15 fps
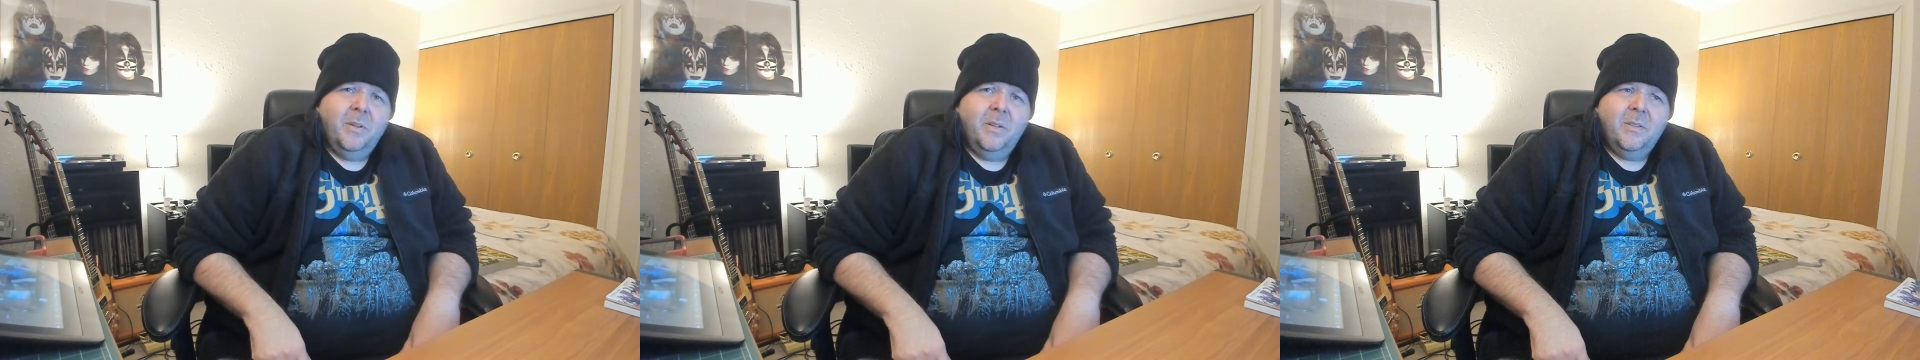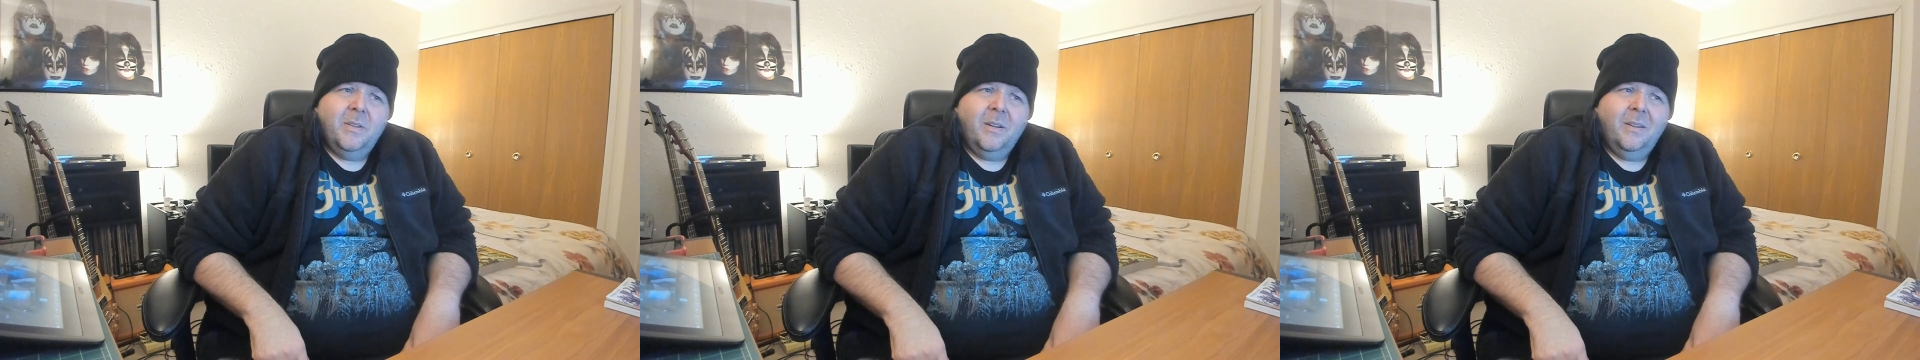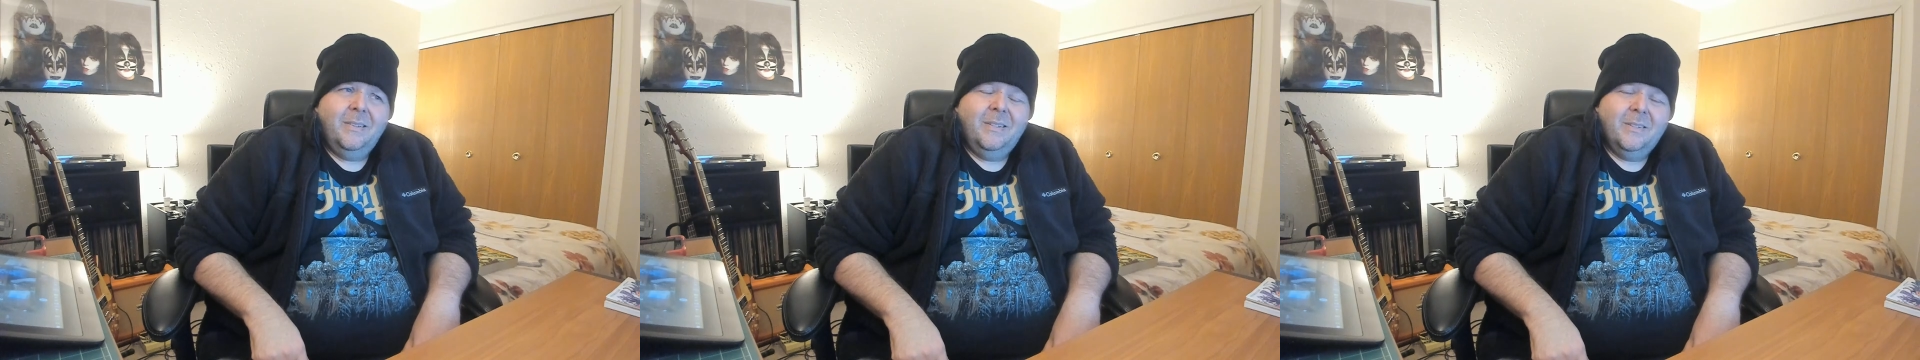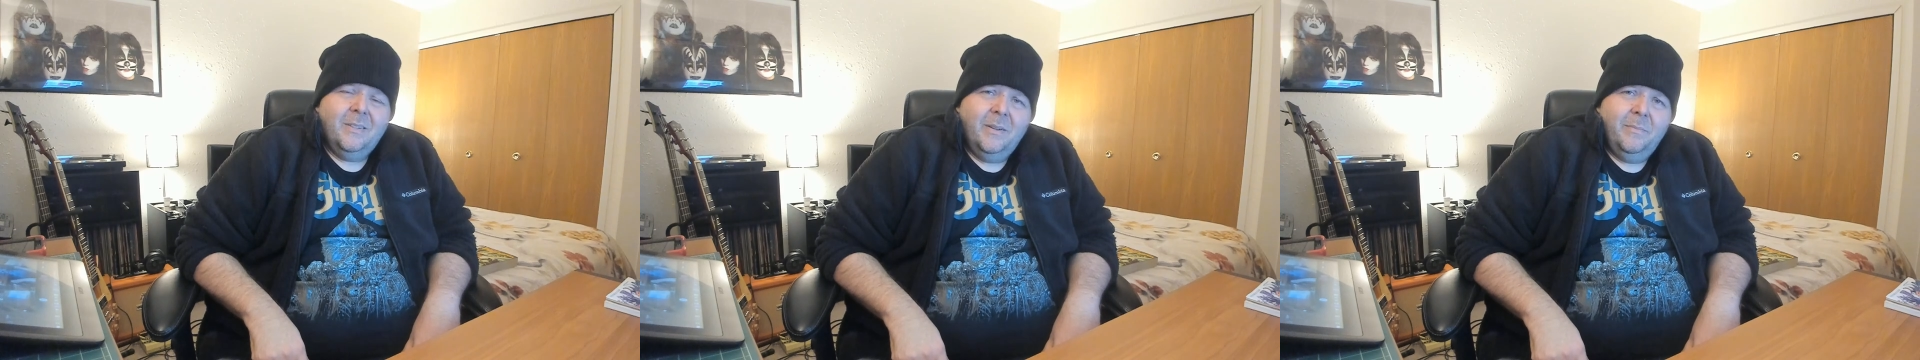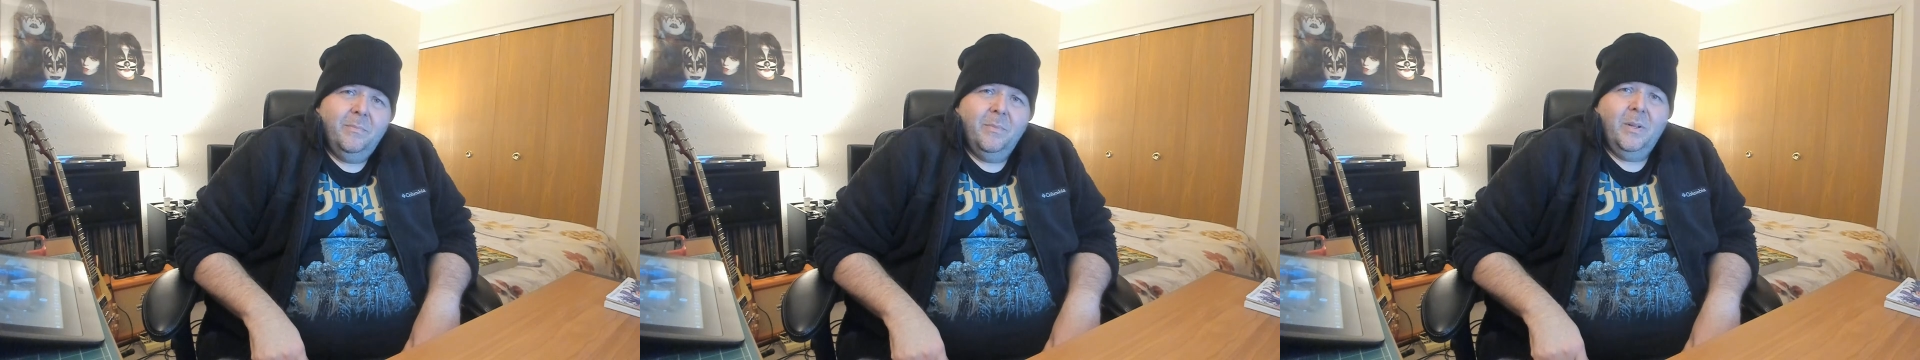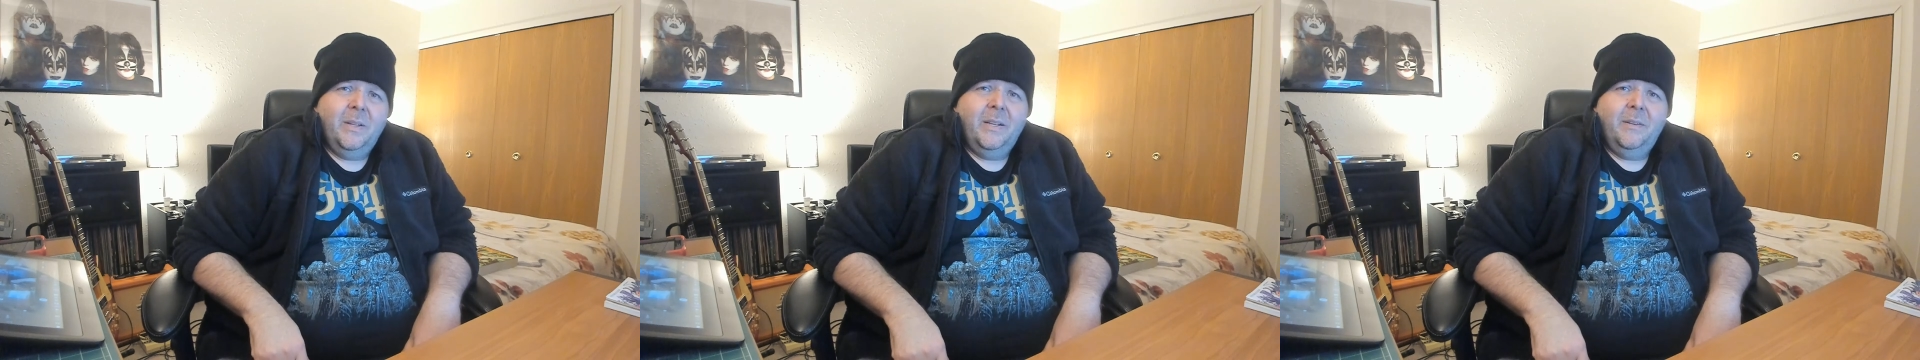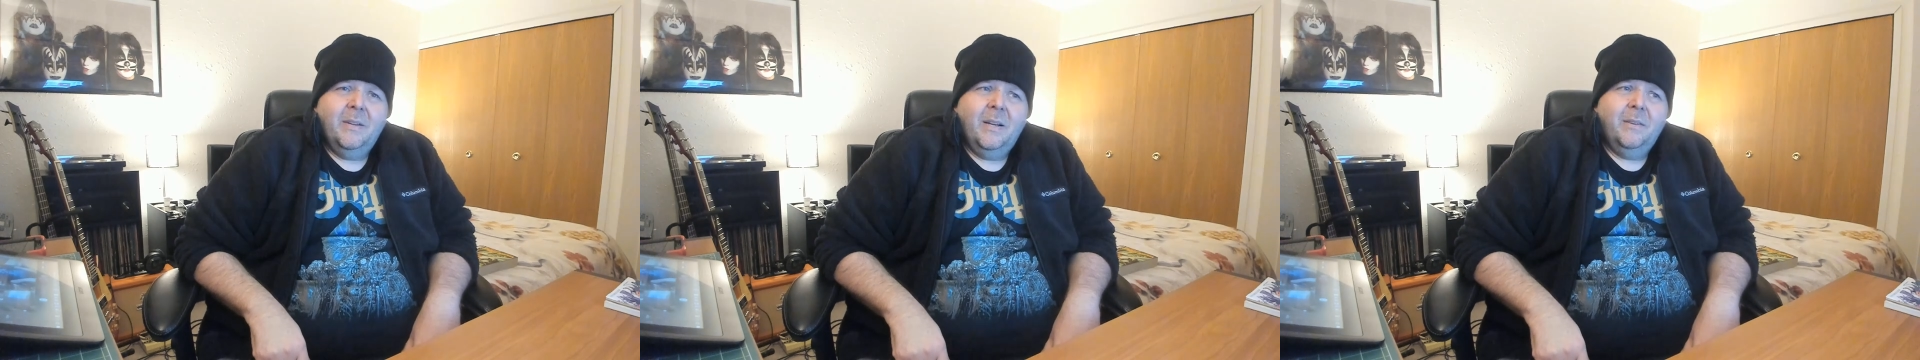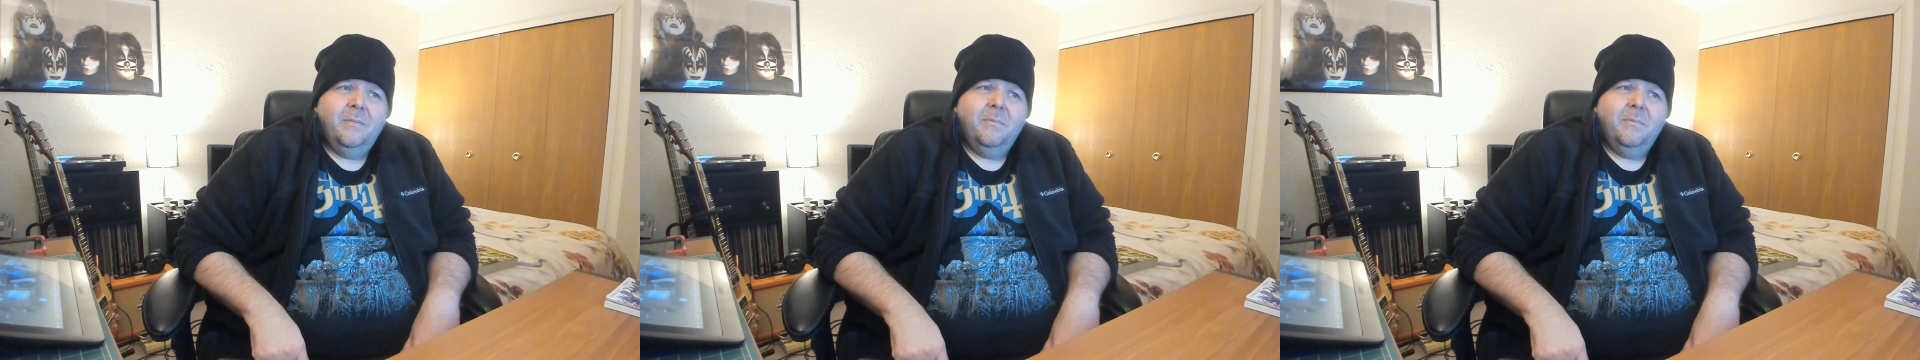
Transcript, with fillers: and tell, you know, I'm really not,